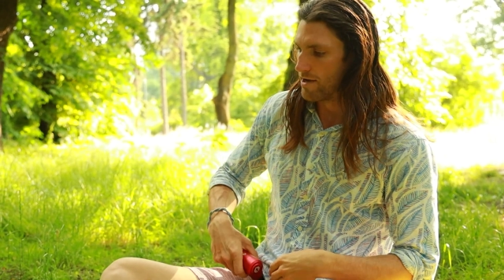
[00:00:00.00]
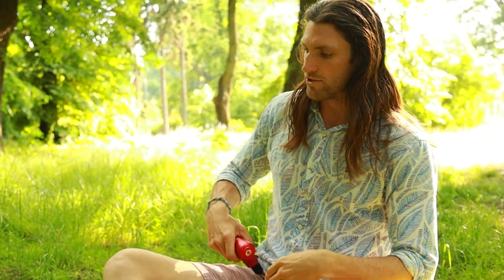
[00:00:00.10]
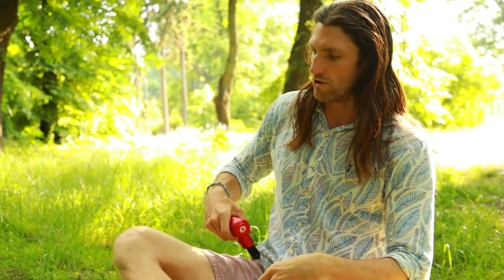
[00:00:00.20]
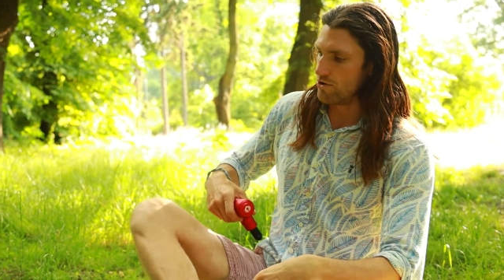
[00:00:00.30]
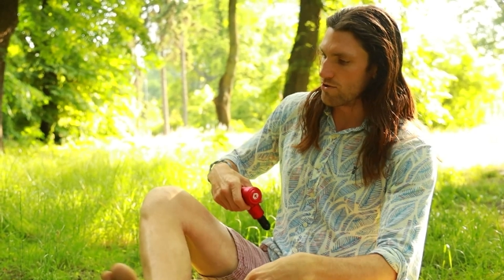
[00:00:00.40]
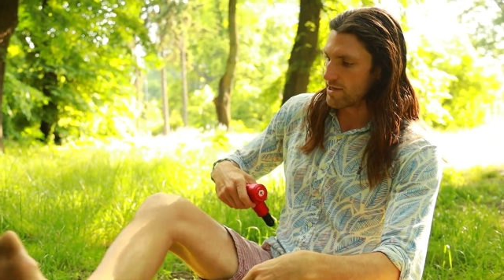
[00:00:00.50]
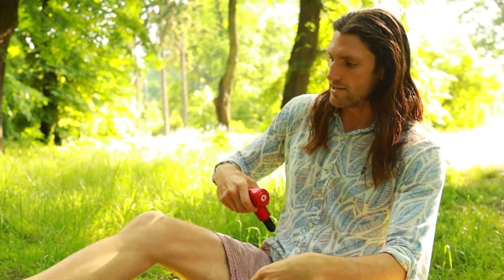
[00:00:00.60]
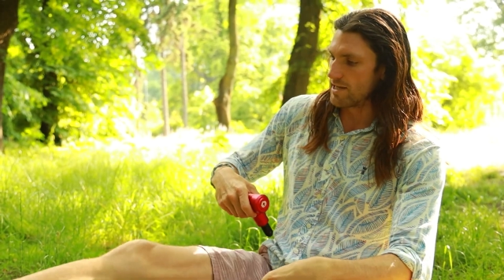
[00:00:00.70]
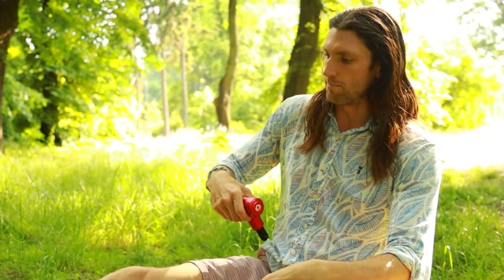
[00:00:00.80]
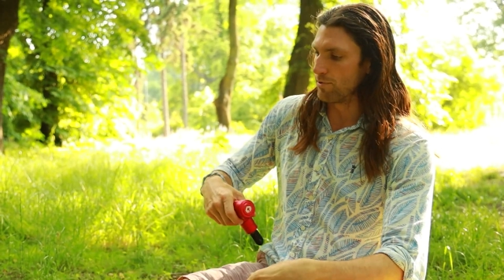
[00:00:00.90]
So you can
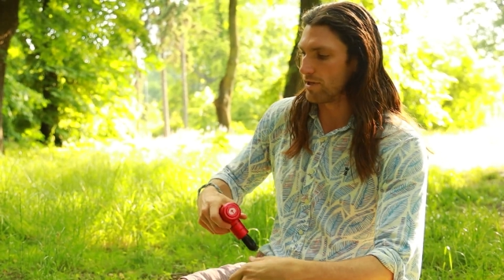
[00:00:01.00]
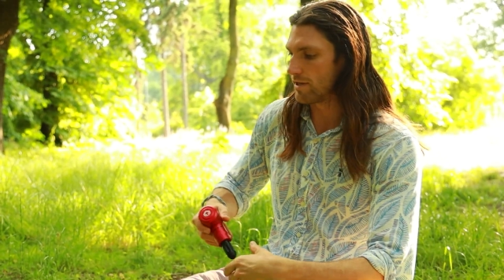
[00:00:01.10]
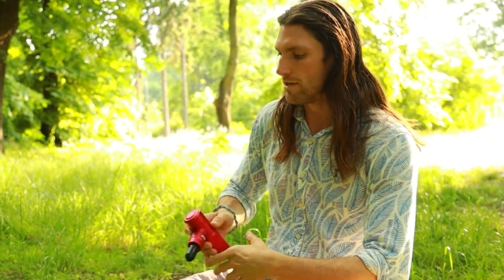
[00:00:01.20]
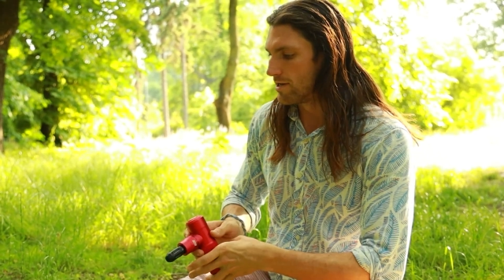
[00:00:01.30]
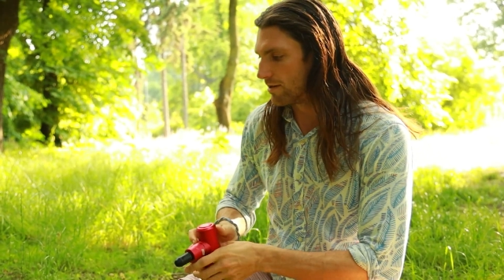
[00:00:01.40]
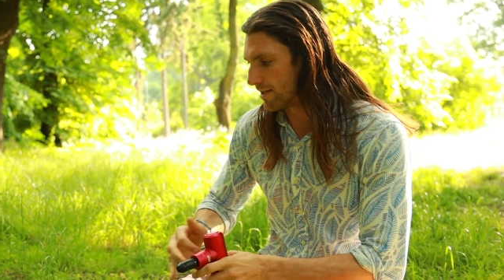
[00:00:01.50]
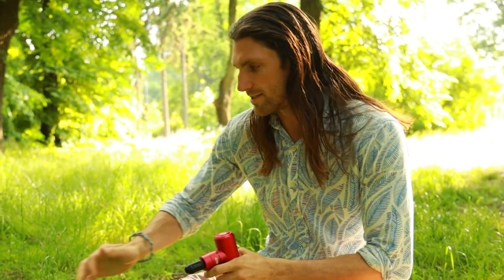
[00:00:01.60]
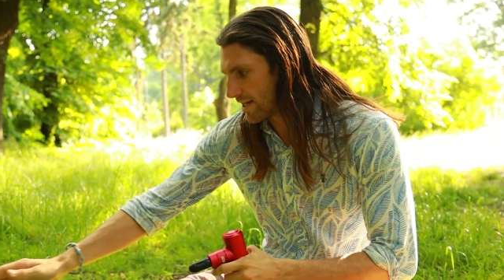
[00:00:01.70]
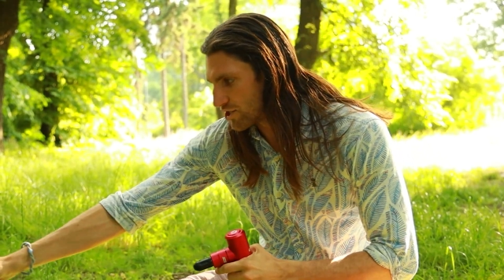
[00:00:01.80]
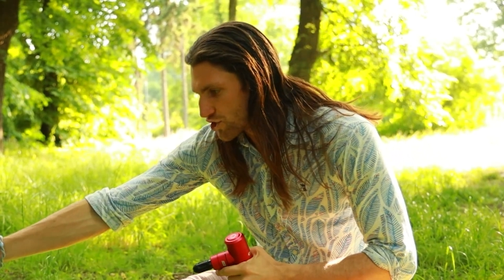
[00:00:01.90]
simply, let's
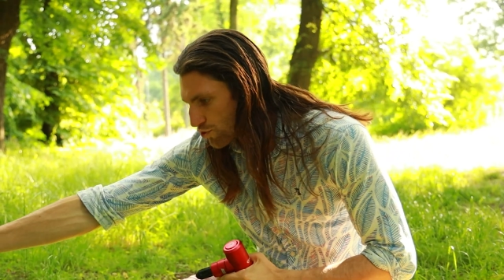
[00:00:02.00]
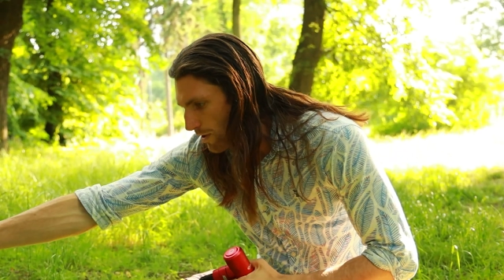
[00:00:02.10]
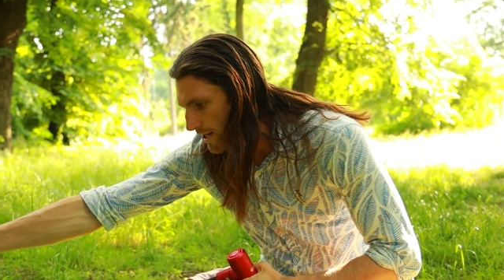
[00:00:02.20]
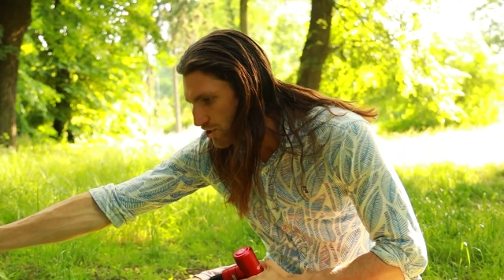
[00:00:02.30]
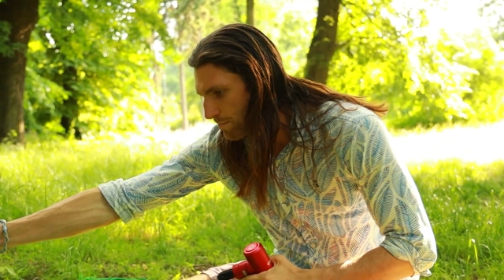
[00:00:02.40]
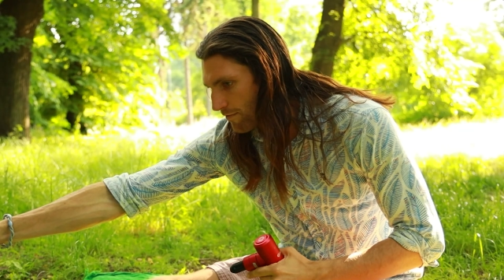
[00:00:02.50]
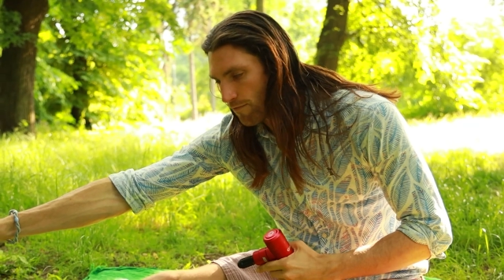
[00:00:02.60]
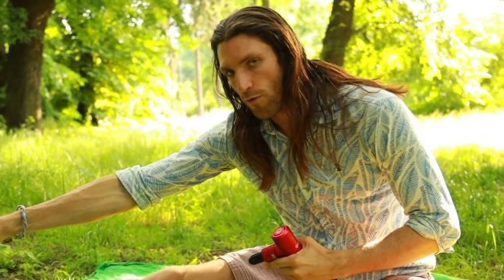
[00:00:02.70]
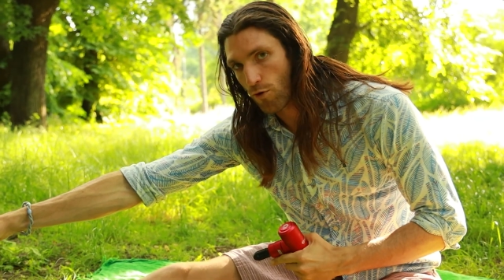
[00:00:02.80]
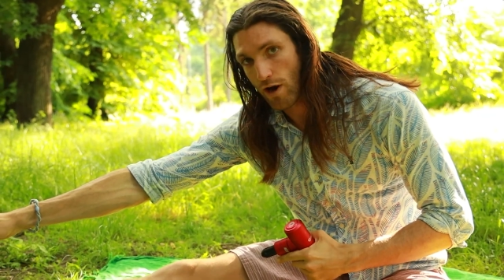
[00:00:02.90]
say, stretch
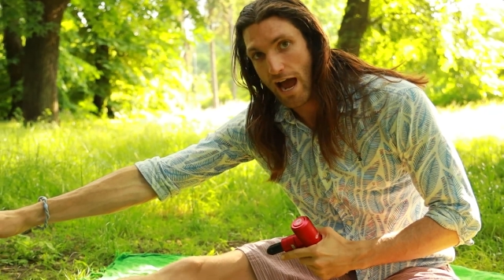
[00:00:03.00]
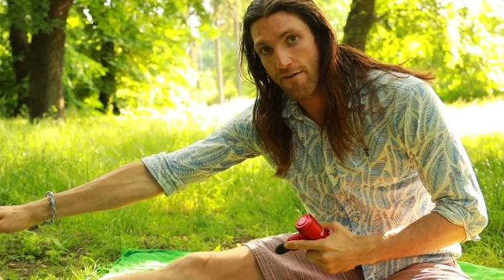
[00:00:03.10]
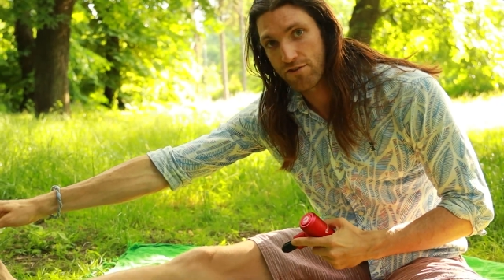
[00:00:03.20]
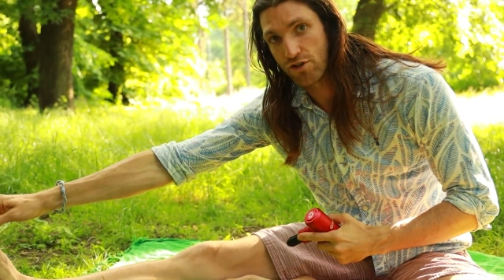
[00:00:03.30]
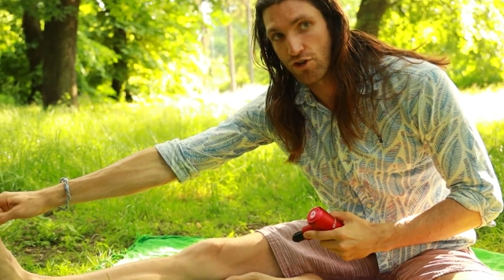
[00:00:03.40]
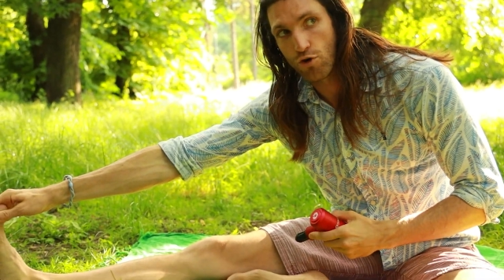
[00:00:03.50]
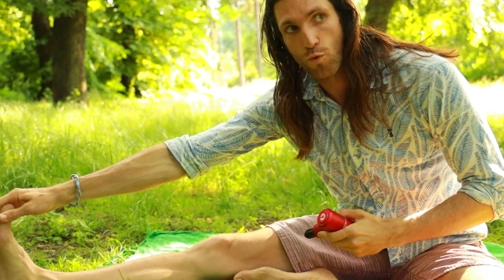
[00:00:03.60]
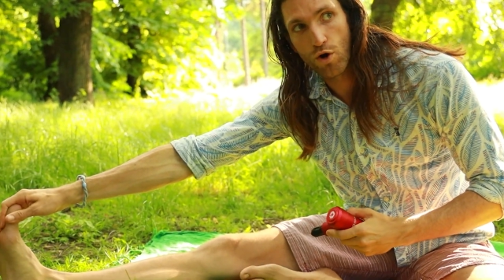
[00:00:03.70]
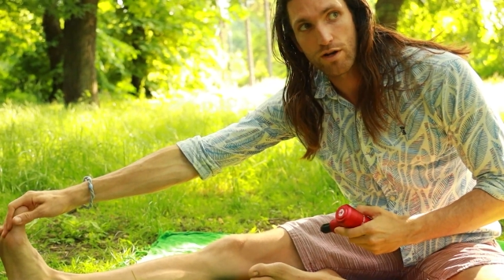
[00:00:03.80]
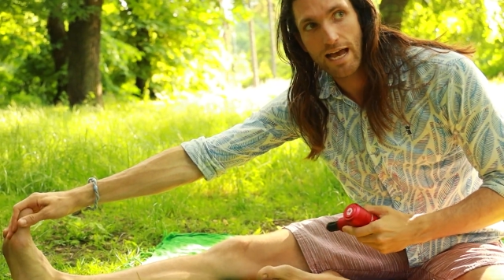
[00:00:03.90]
before or after your
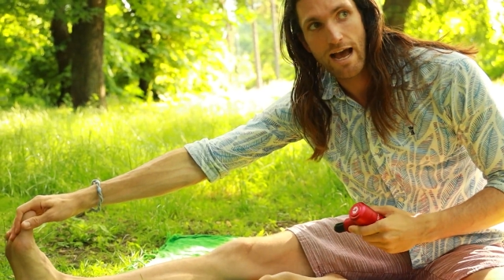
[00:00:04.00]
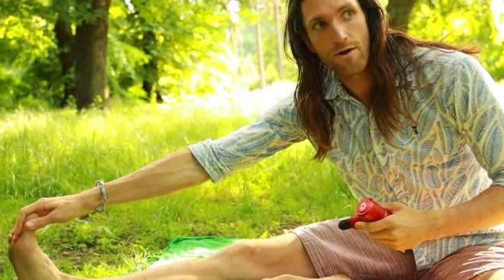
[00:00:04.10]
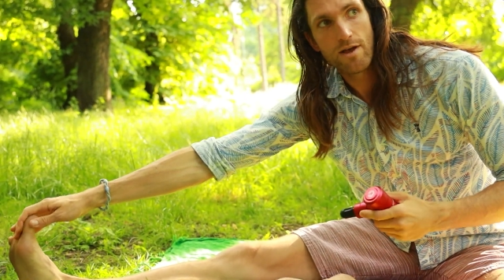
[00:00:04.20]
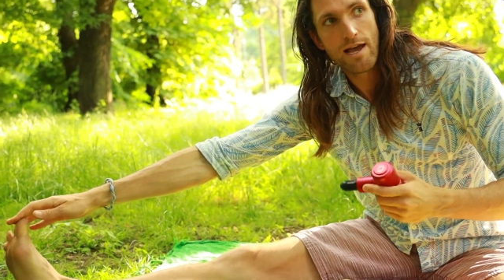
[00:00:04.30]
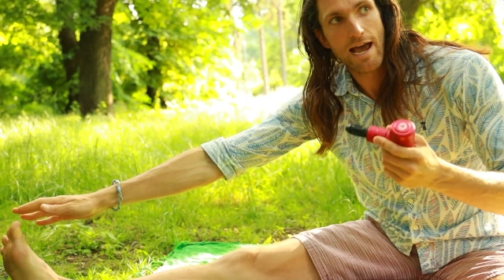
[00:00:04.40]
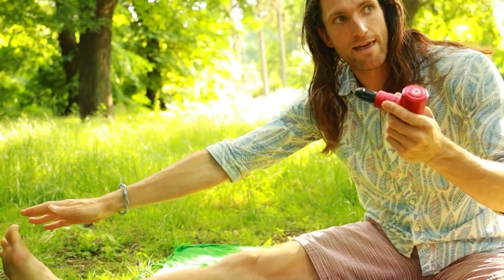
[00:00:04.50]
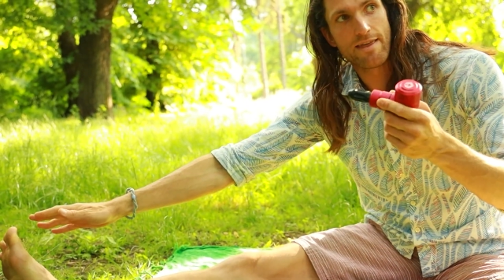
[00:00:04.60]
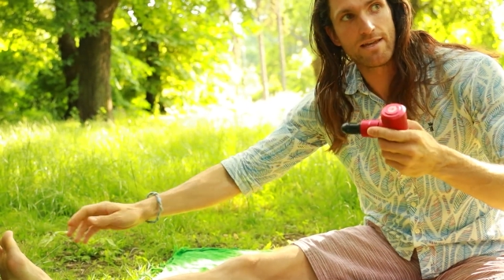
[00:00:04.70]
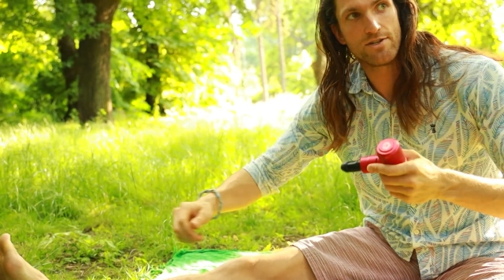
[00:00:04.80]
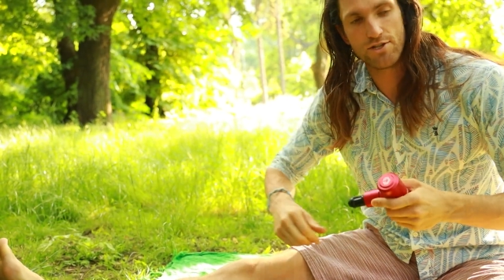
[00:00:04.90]
workout, and
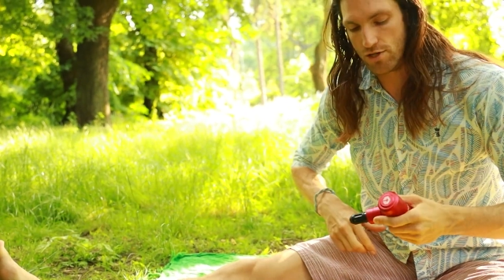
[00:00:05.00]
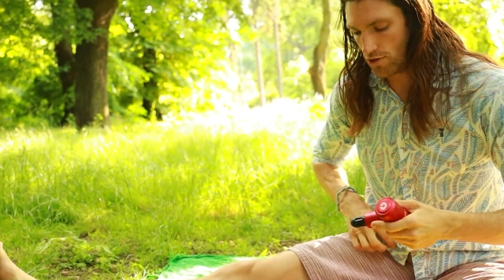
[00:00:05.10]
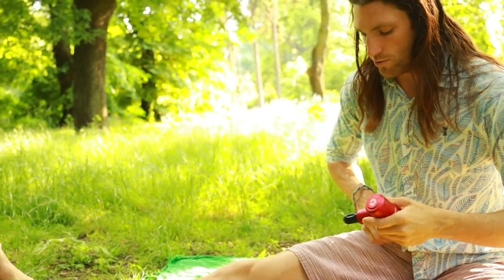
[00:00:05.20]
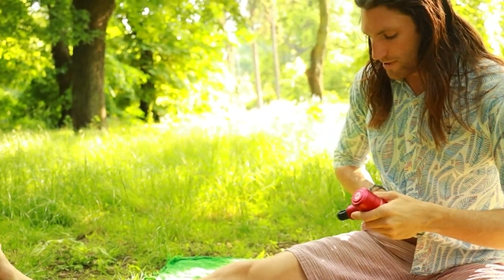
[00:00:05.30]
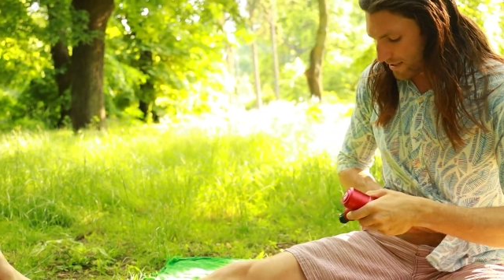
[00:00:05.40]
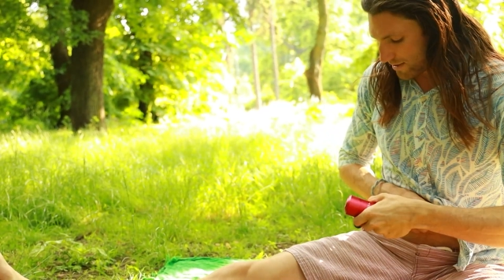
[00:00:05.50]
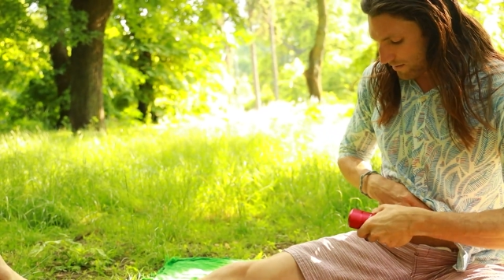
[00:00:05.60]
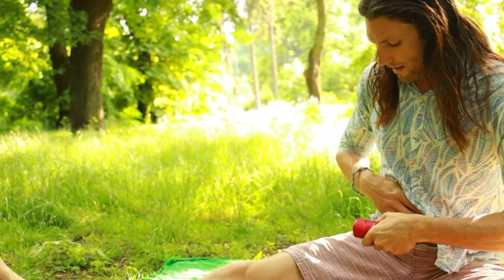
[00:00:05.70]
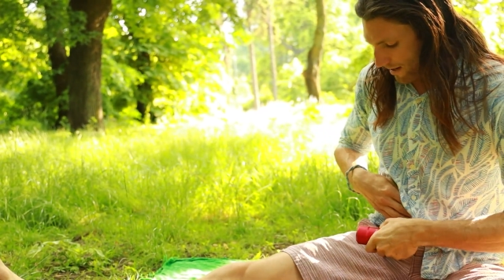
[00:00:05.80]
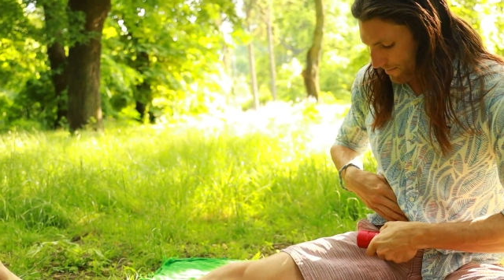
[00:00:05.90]
then do
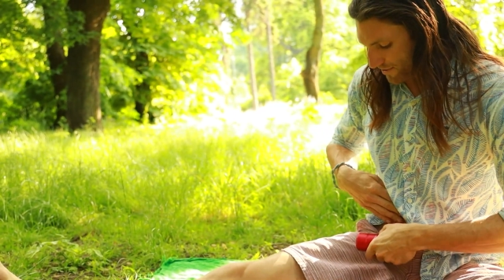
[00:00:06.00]
this uh,